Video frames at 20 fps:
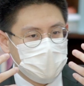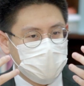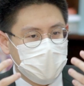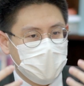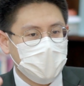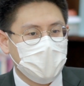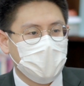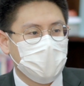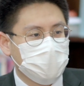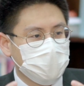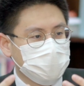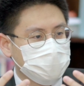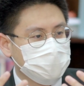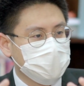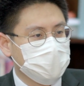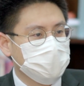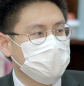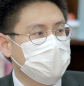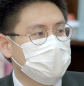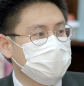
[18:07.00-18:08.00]
take our
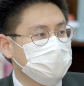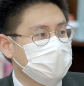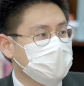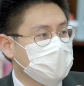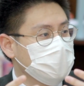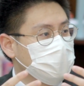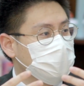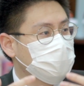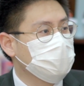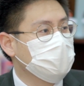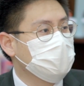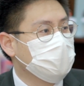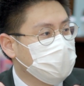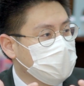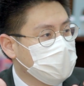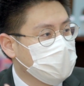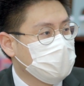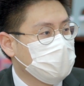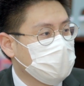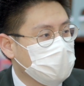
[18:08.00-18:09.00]
students into the
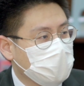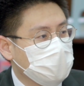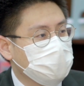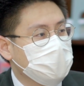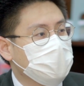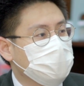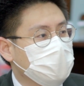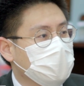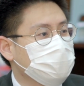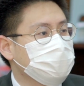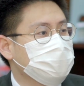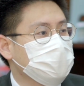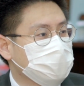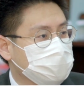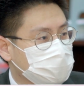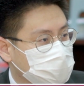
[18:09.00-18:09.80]
real problem of the